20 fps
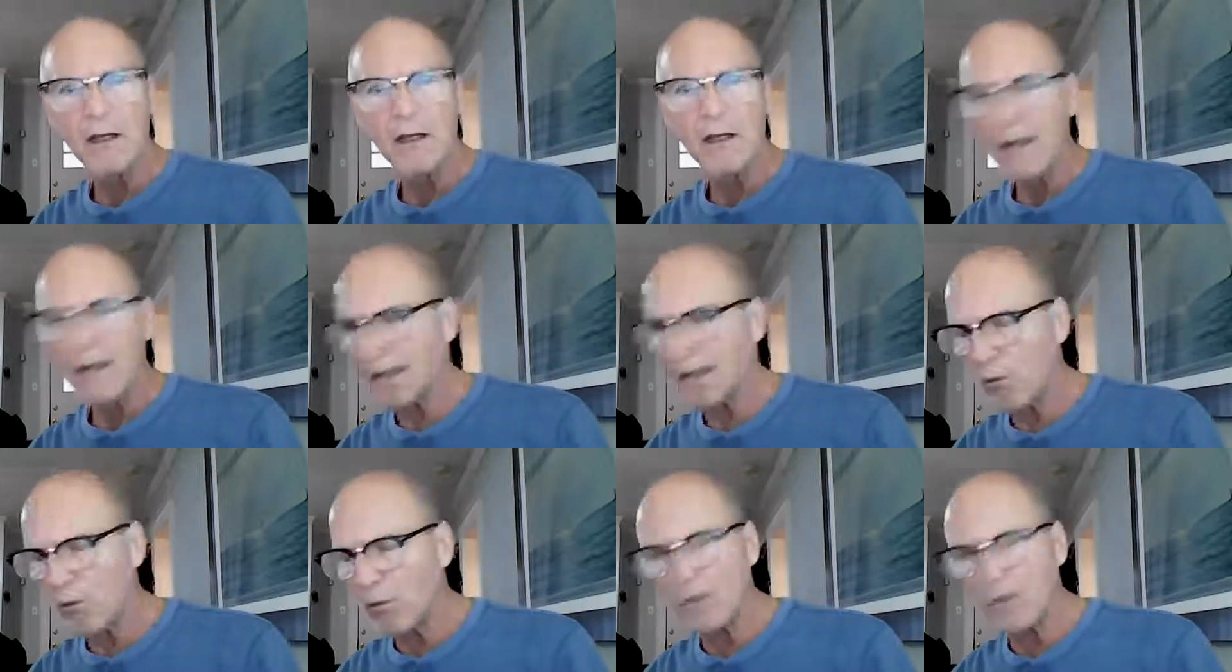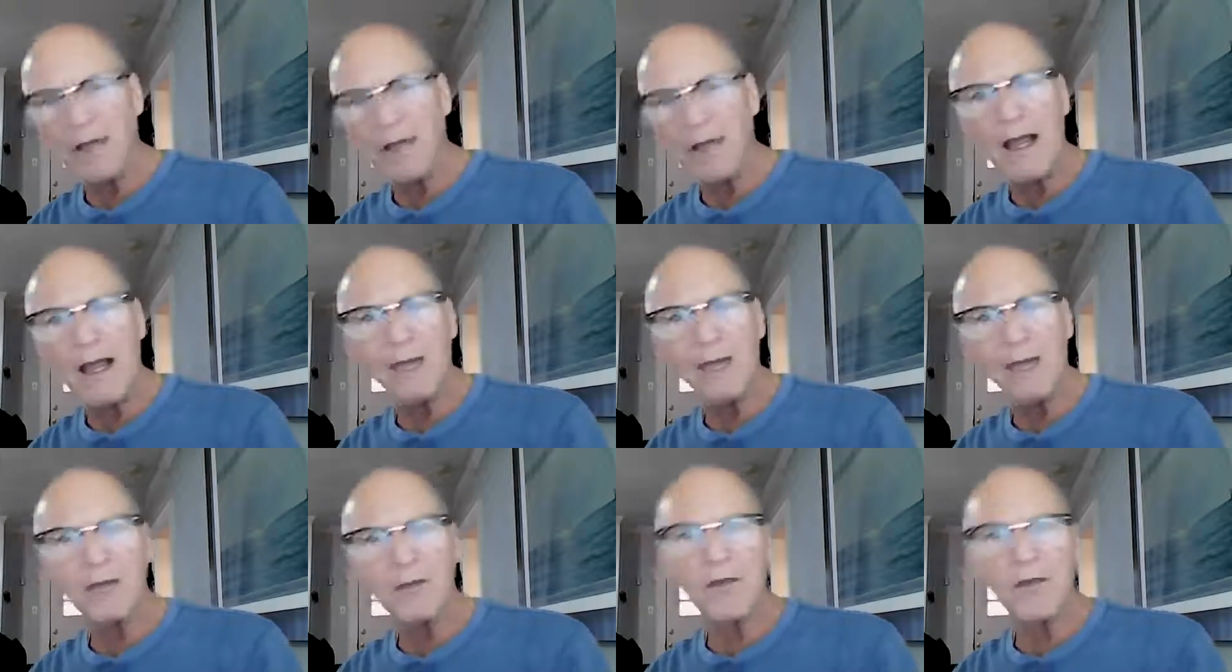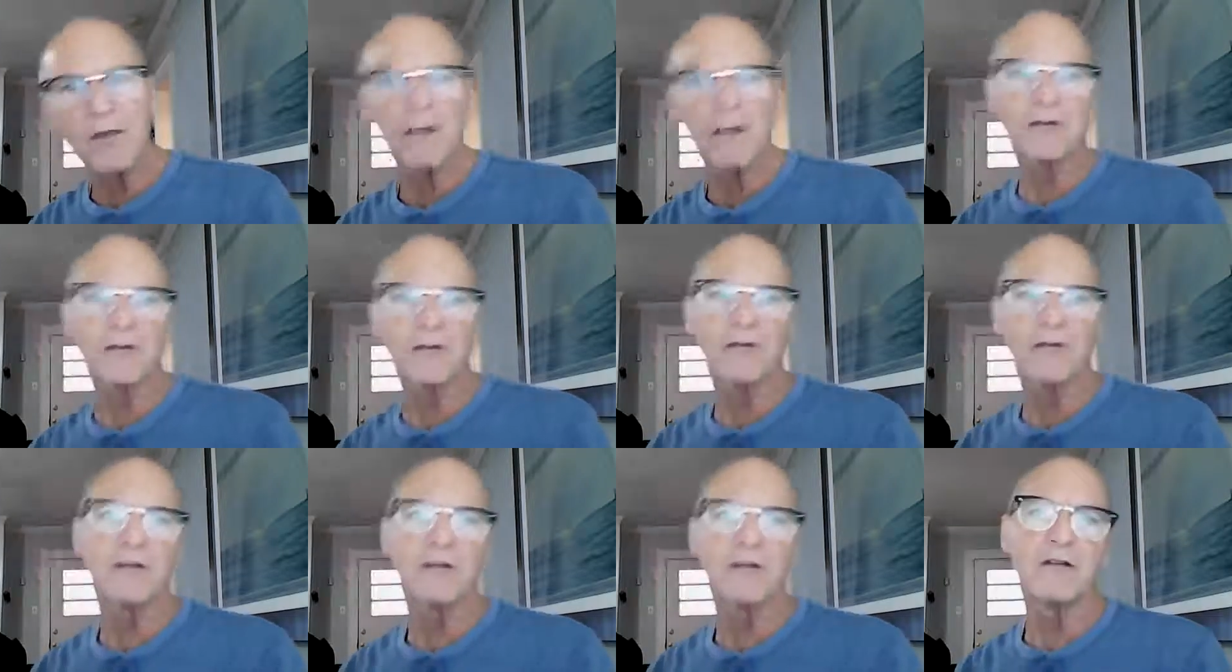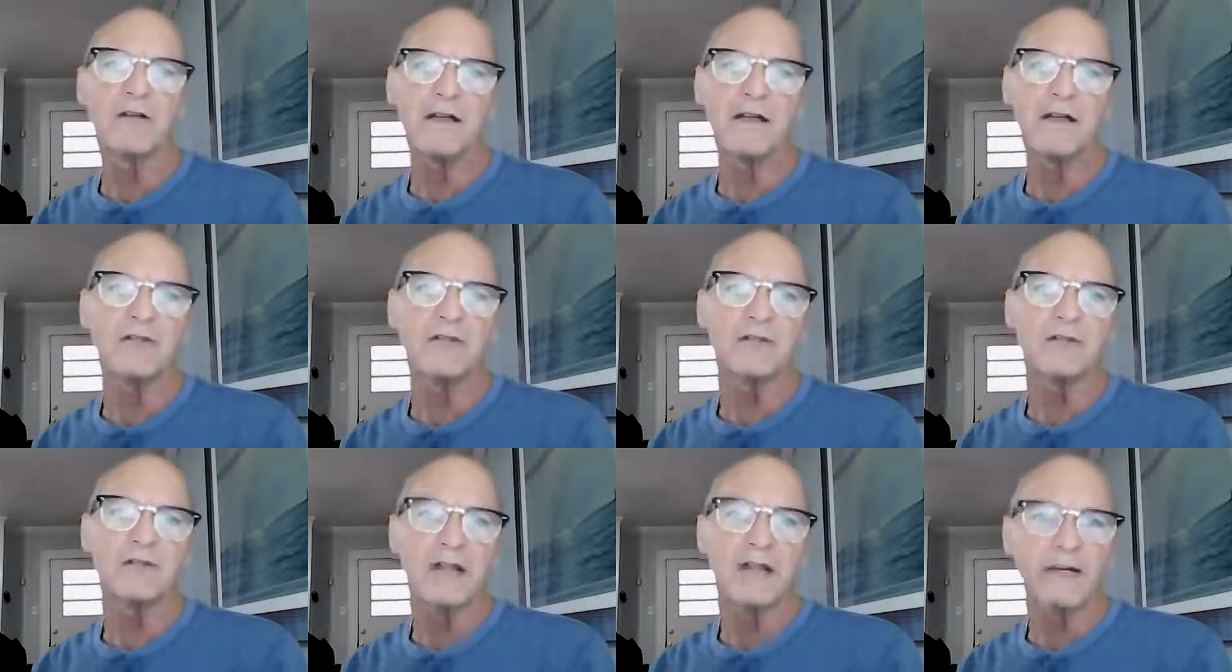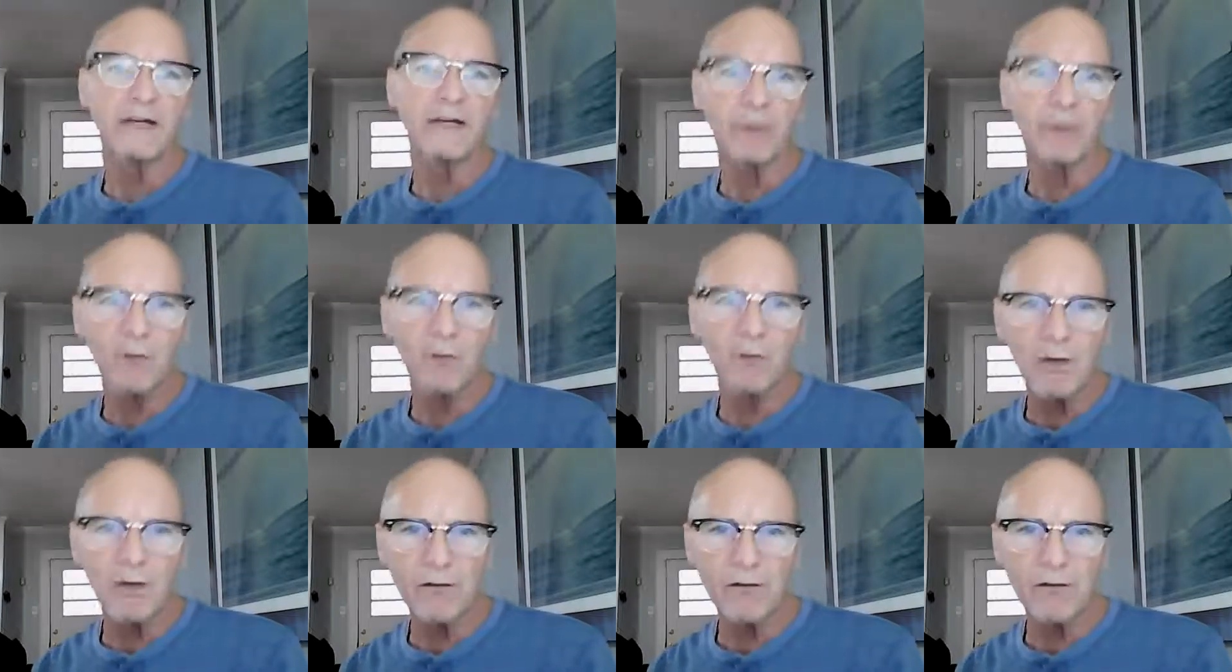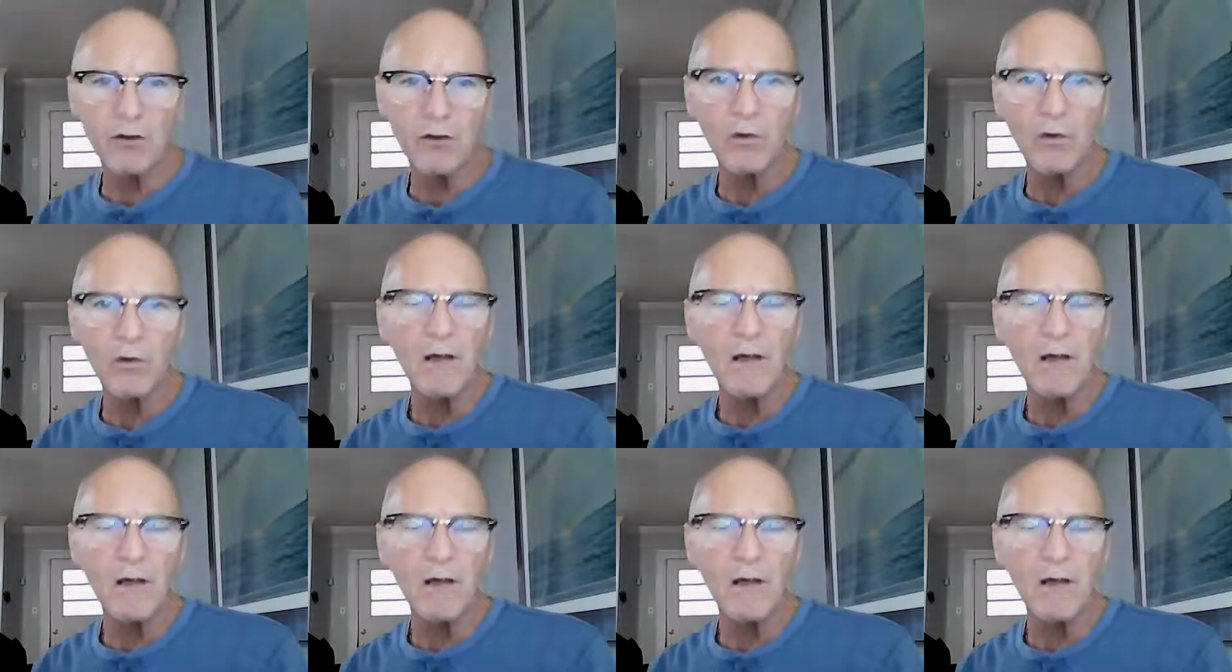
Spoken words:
And I wish a happy Thanksgiving to each and every one of you.